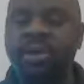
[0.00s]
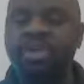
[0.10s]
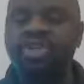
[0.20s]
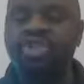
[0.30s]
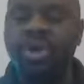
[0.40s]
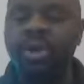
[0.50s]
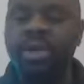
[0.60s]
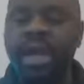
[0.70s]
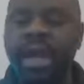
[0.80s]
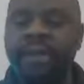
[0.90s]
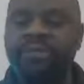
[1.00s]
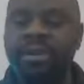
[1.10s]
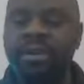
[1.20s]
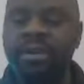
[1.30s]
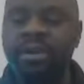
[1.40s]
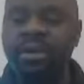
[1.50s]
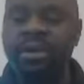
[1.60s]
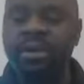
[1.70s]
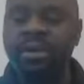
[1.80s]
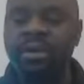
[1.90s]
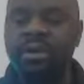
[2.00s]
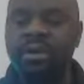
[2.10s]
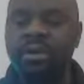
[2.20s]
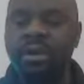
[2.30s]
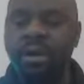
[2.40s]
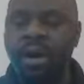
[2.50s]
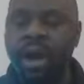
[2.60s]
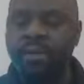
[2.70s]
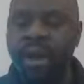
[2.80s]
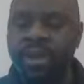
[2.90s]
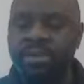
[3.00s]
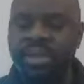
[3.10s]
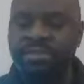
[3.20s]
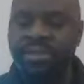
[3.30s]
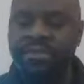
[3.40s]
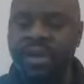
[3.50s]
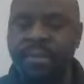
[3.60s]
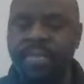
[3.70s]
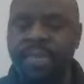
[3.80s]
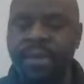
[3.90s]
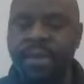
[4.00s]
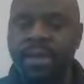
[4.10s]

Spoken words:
shortly after, I skipped over something.